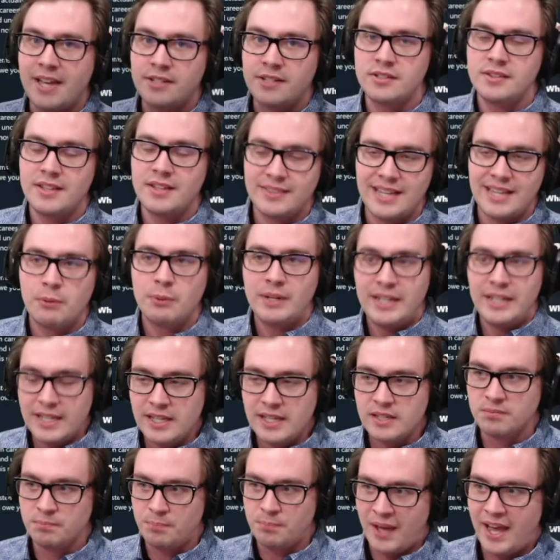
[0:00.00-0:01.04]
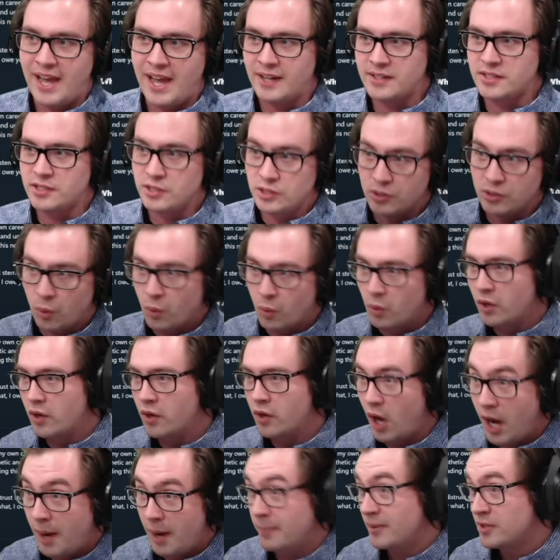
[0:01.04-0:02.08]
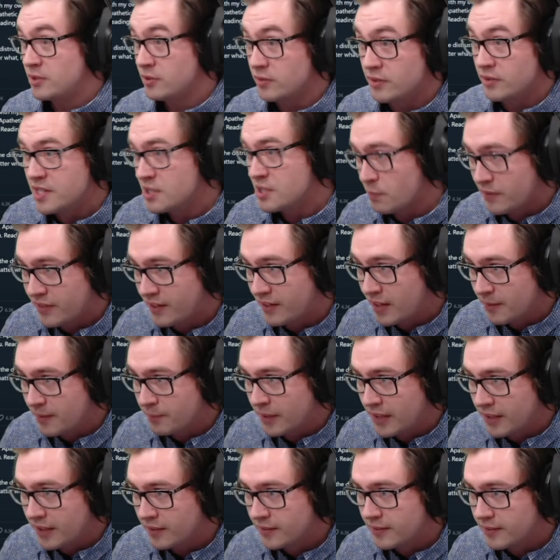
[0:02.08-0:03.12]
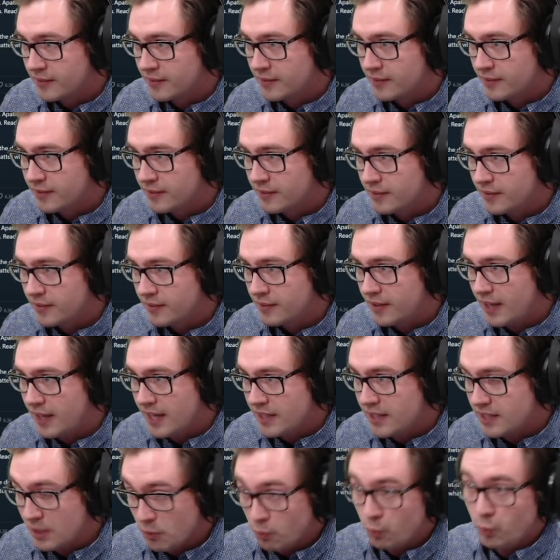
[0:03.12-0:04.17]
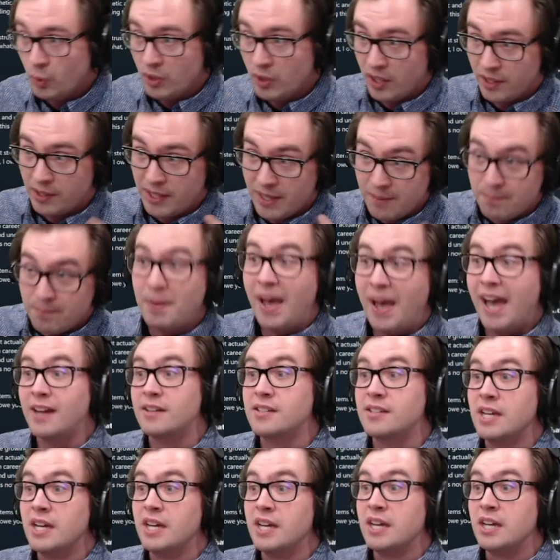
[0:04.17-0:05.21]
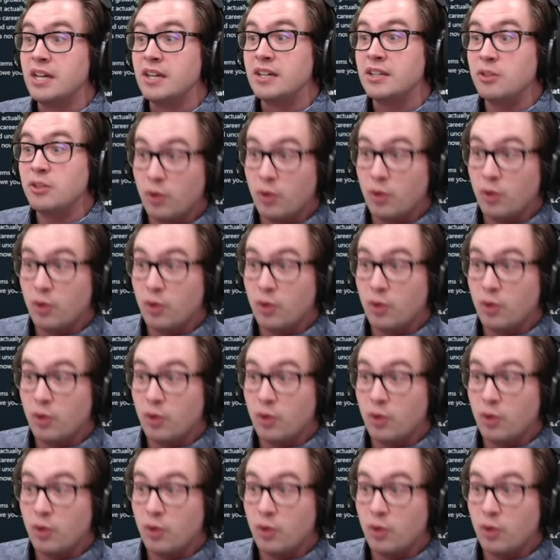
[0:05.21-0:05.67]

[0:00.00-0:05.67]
imagine that would impact your opportunities with the company. And it would impact your